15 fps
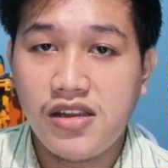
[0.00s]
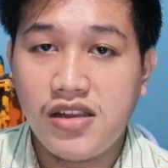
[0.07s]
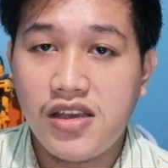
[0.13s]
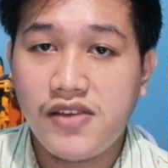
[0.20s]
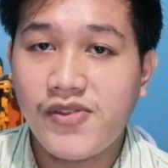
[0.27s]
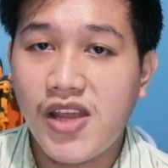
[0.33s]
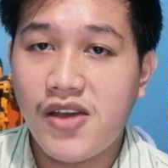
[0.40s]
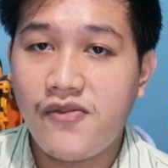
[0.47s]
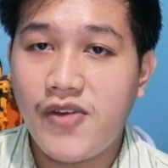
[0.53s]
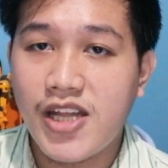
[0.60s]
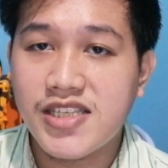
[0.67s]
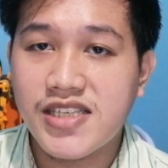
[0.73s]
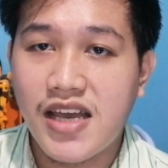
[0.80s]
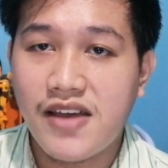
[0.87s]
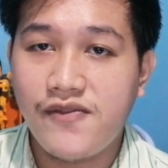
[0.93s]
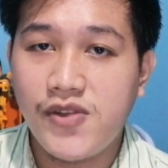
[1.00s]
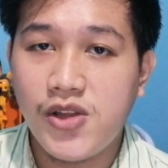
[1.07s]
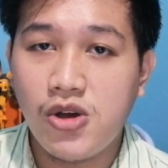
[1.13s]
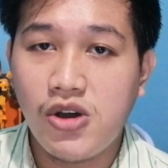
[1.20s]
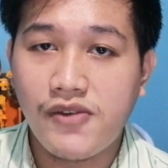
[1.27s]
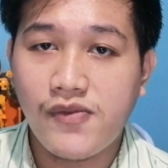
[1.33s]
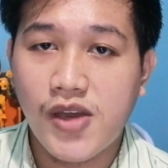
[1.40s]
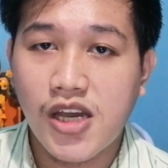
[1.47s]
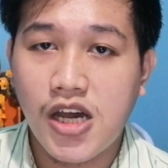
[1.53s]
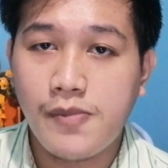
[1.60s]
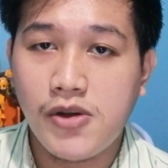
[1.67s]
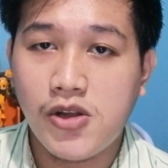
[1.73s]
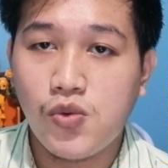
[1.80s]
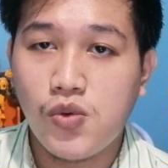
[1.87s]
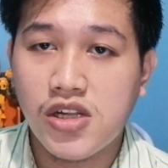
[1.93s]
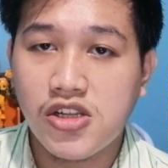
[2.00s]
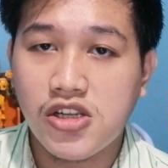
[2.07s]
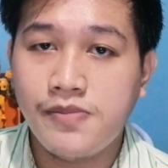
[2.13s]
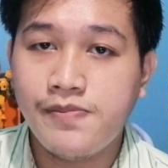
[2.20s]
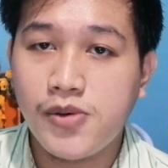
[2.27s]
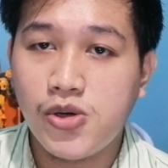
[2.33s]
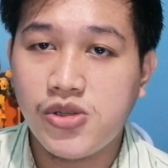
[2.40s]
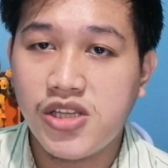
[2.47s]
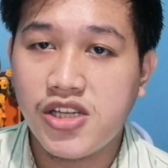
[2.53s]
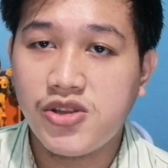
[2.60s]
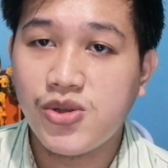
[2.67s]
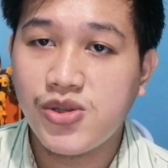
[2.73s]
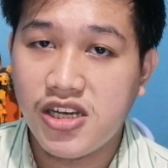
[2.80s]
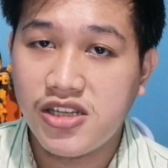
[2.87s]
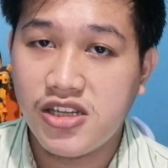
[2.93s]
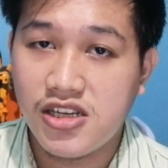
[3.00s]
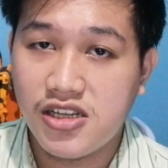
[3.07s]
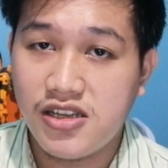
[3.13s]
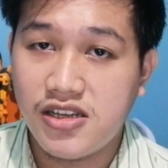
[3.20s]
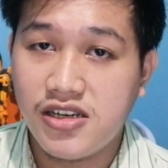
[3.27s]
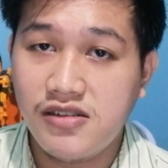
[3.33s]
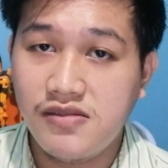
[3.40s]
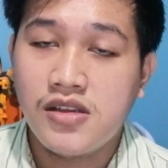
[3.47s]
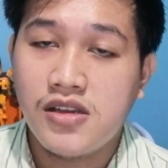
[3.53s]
if the events have no effect upon one component to another.